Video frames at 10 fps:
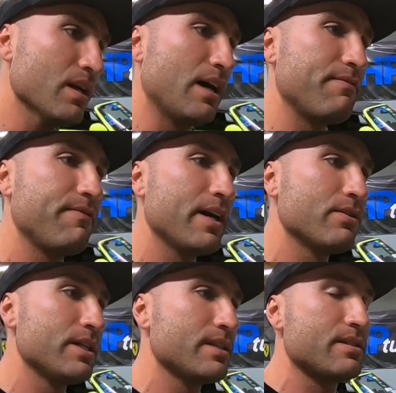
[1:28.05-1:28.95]
I
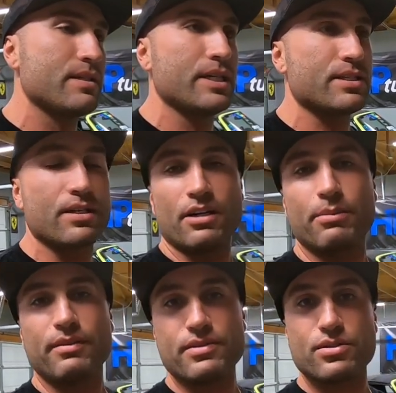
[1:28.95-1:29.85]
found it. It's got a
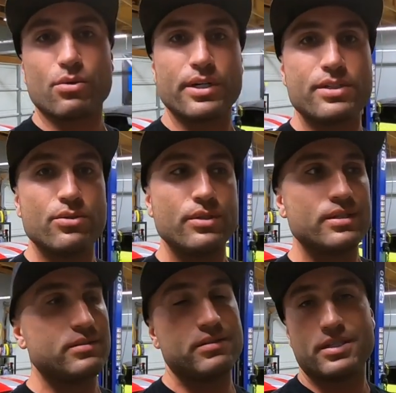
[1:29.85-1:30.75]
bit of a story to
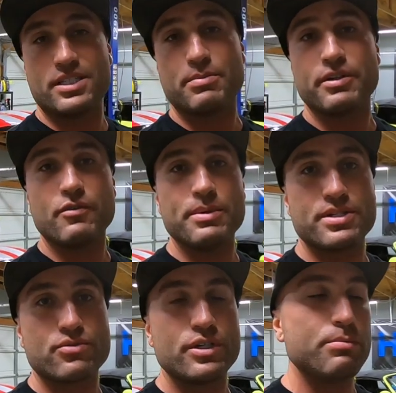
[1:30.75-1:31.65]
it. It's a bit of a
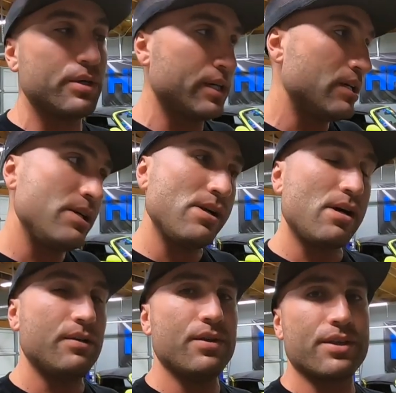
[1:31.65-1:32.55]
mystery, but
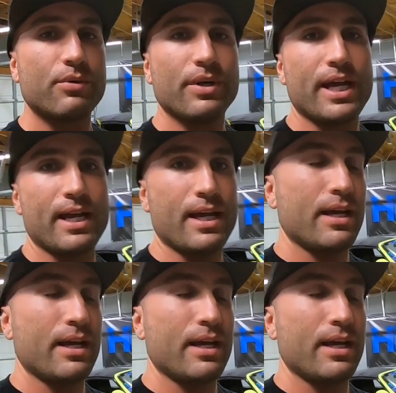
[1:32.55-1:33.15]
nothing we can't